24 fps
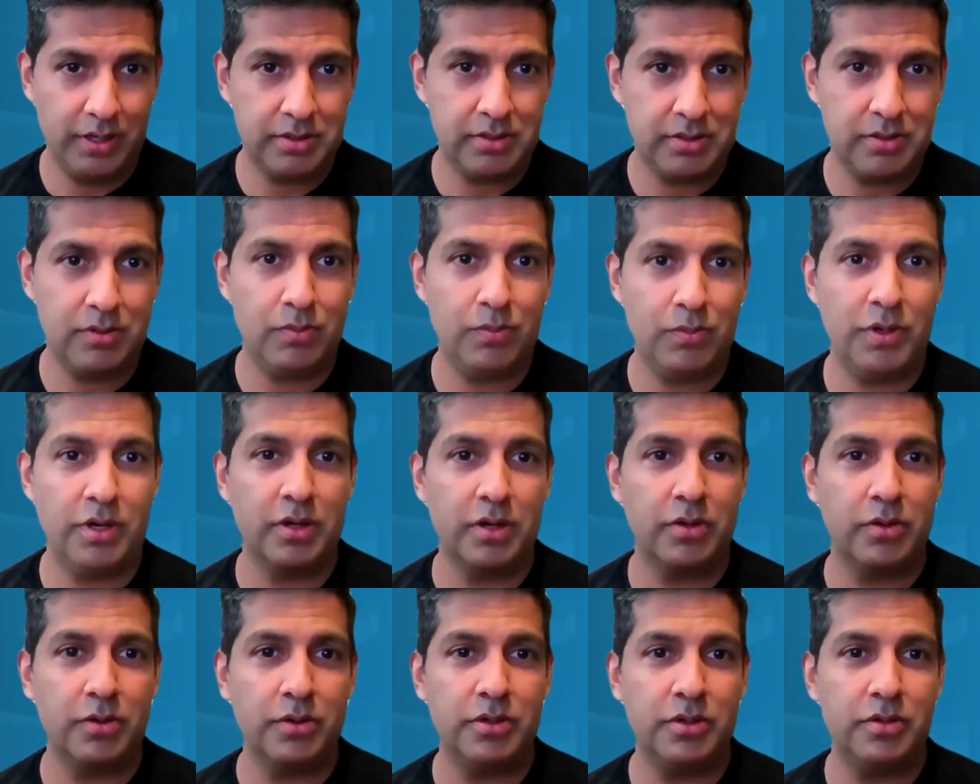So we are
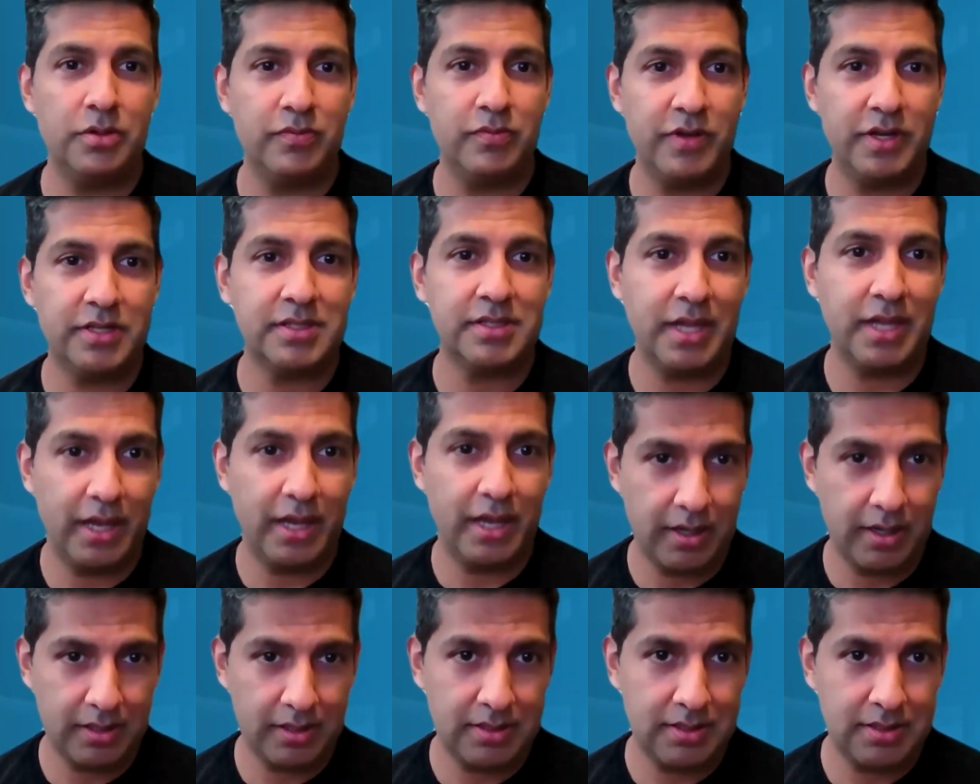going to invest
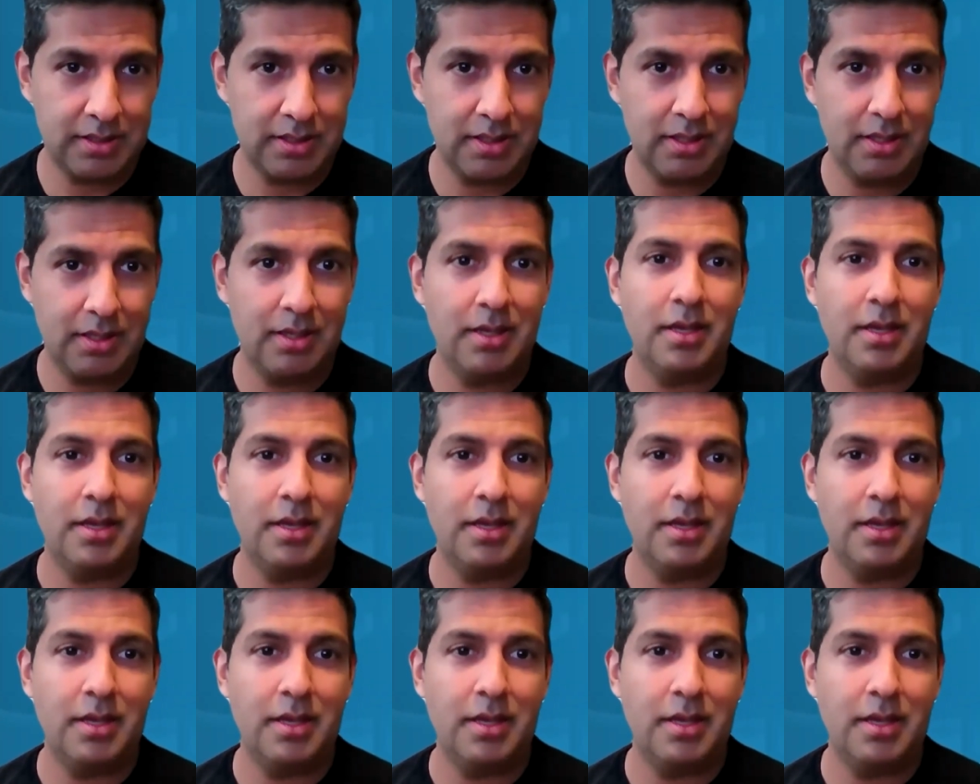X.